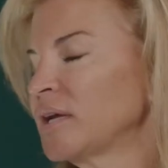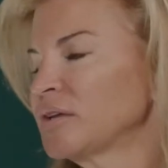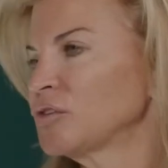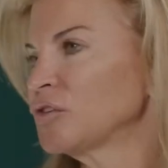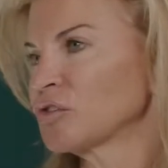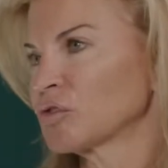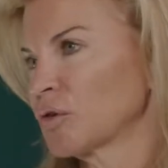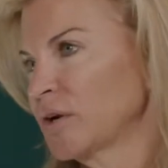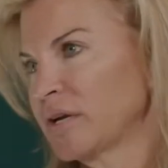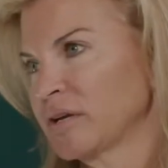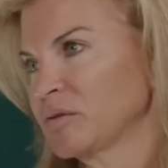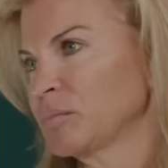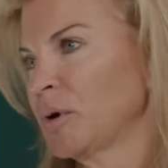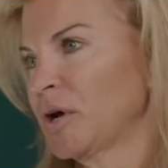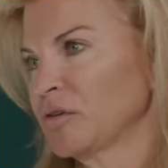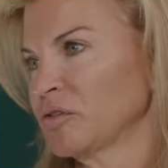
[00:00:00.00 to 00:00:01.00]
as discreet
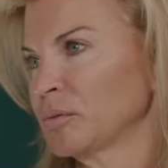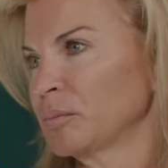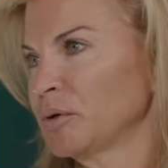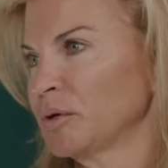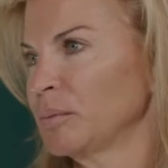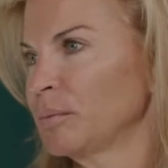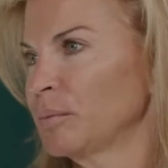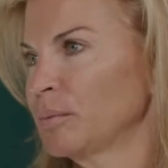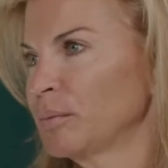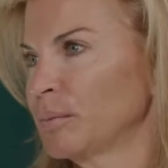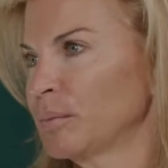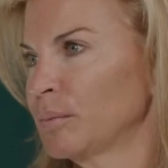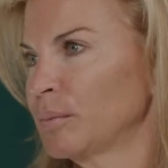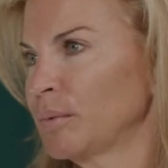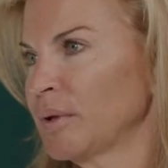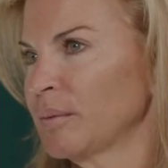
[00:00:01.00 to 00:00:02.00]
as possible
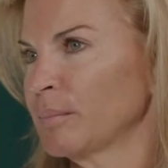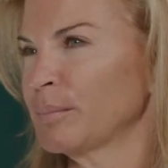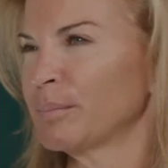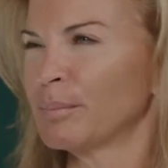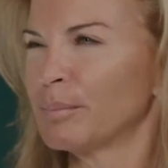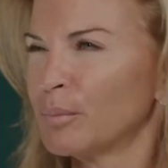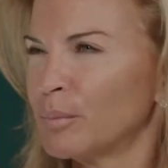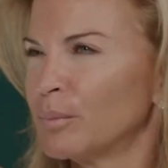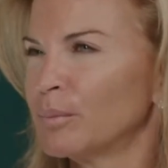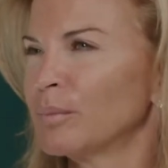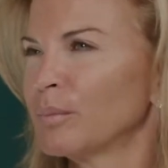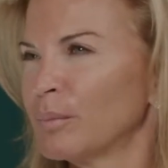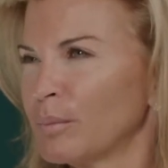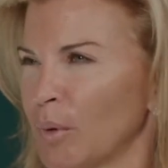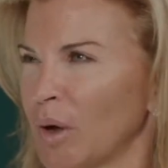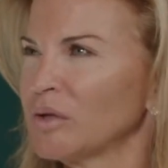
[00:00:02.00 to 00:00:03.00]

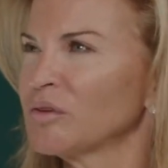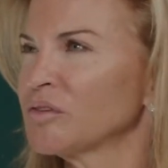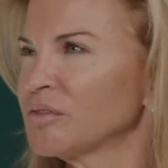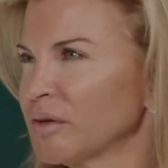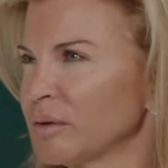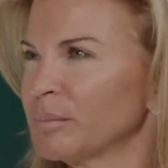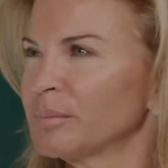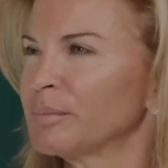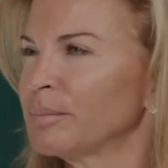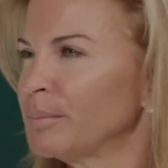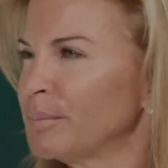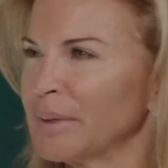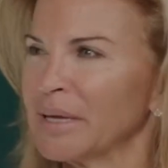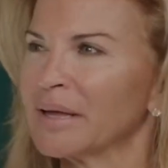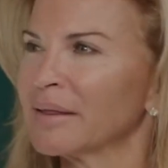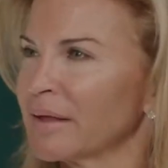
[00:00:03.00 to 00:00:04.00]
while still
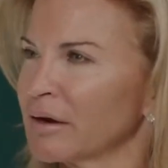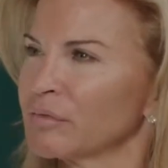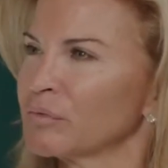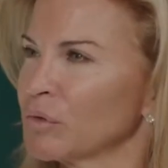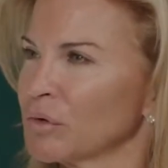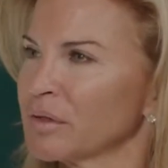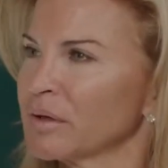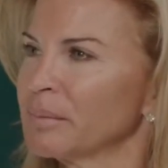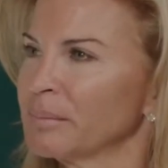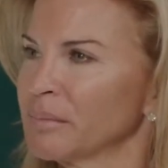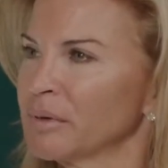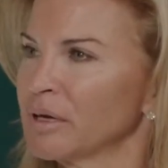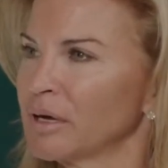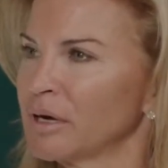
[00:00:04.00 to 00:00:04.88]
being there for them,